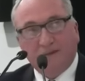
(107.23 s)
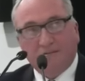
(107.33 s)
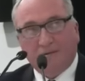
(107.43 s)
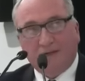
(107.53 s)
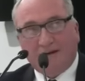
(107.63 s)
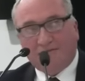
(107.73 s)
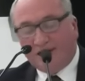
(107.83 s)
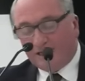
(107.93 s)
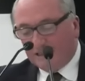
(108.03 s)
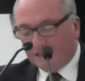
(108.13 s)
We would love
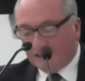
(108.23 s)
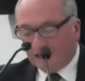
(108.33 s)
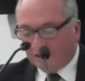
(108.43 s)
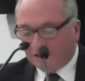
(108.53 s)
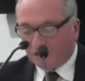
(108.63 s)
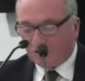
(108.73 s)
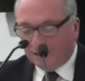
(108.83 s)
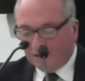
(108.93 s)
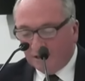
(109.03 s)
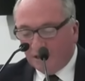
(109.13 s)
that in the cattle
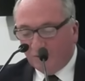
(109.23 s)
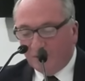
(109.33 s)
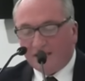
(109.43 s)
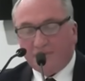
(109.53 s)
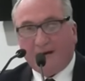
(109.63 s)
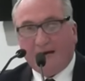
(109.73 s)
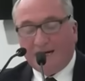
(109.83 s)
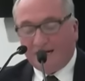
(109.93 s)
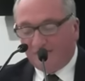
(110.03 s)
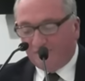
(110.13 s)
industry, where we get
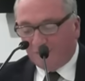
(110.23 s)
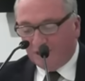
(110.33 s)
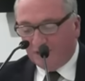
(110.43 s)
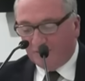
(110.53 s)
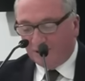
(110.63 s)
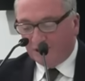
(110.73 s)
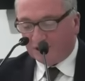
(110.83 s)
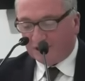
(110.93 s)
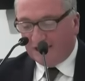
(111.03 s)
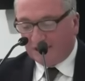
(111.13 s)
paid even if we didn't
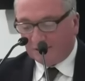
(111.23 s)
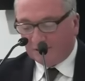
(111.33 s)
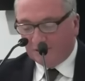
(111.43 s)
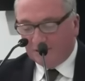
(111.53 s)
produce cattle.